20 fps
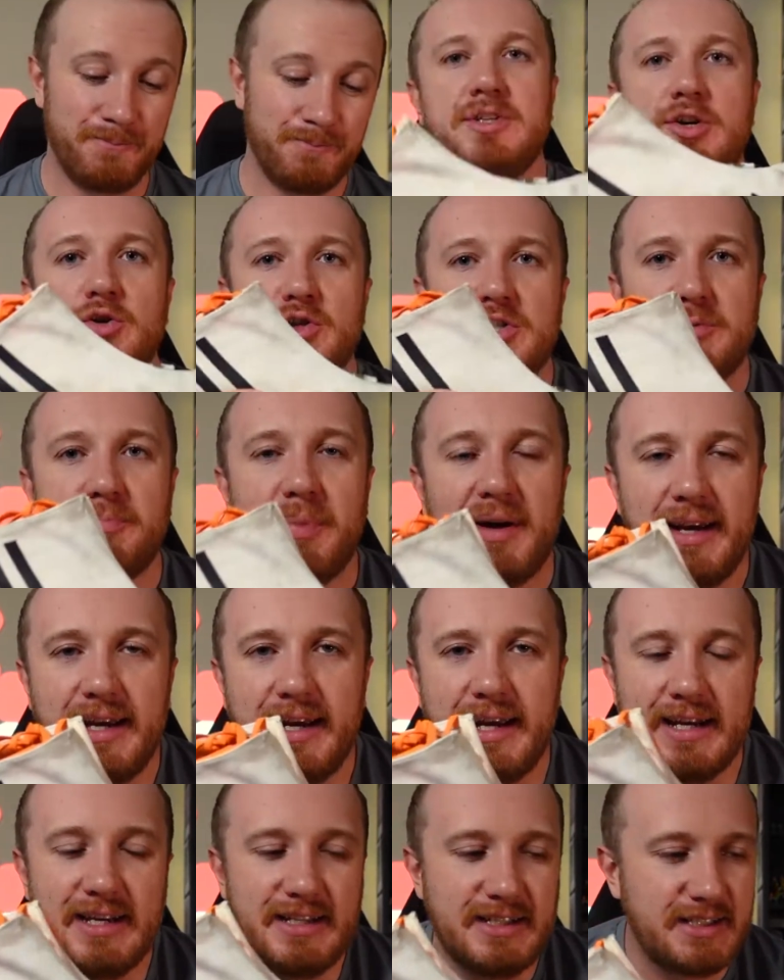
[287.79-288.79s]
Your
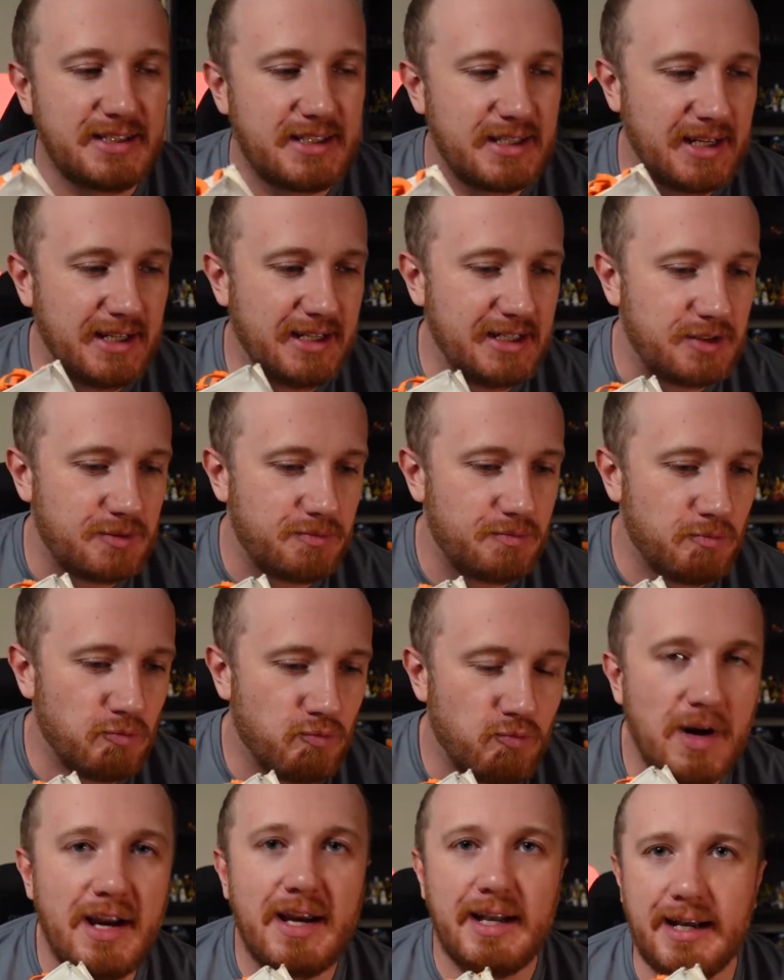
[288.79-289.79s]
spike is
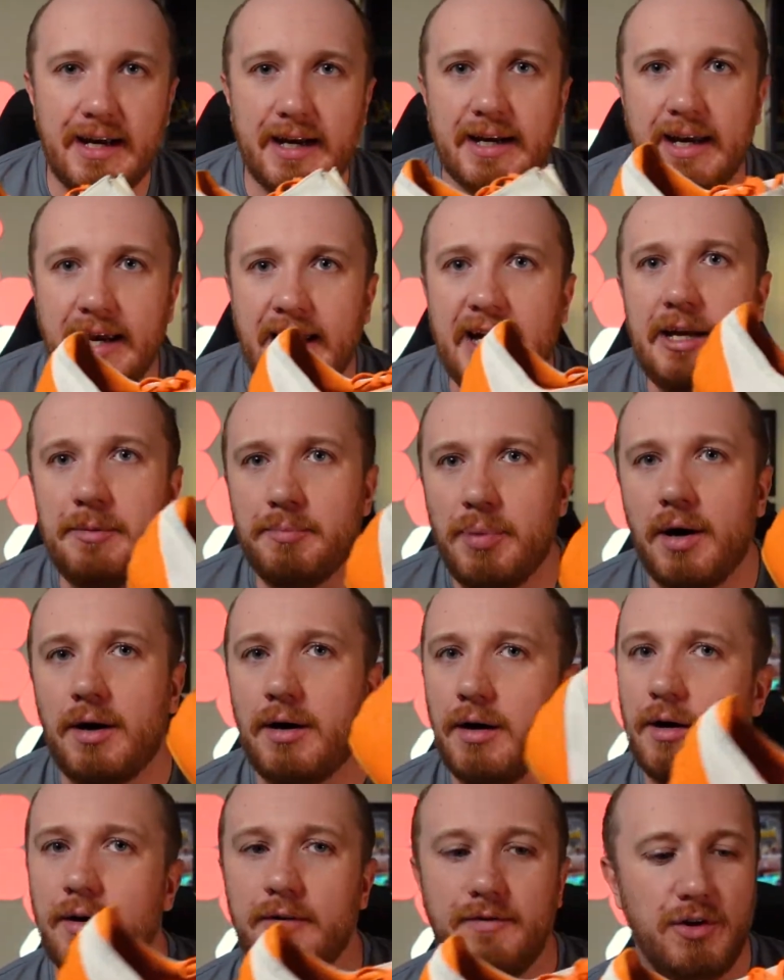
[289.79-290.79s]
really a key
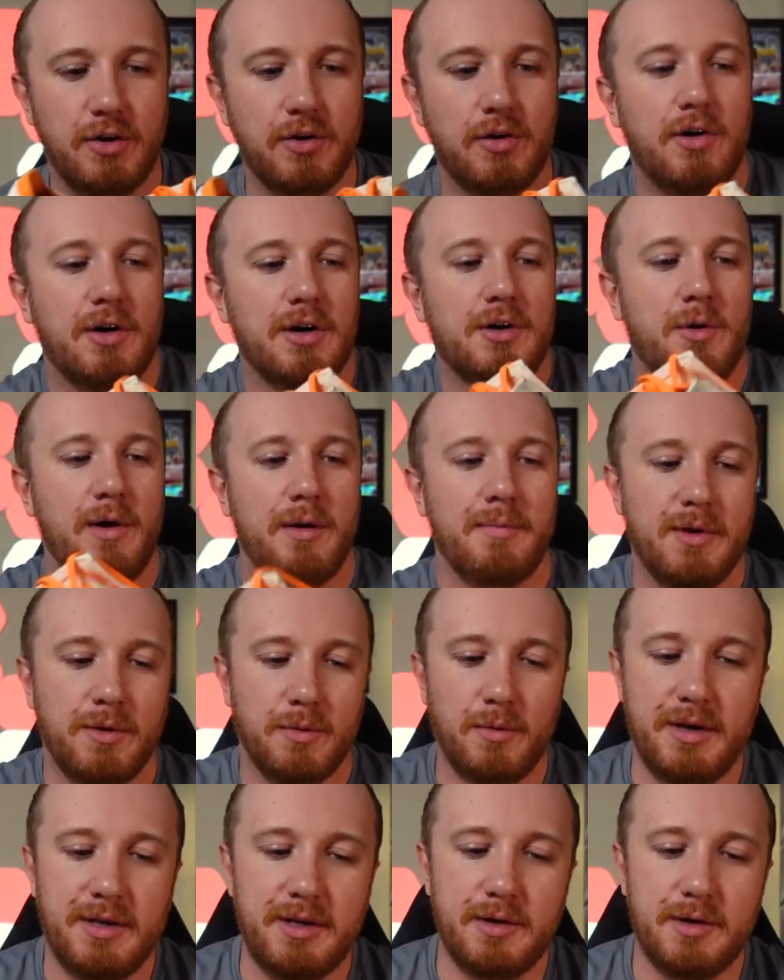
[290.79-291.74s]
part of your equipment when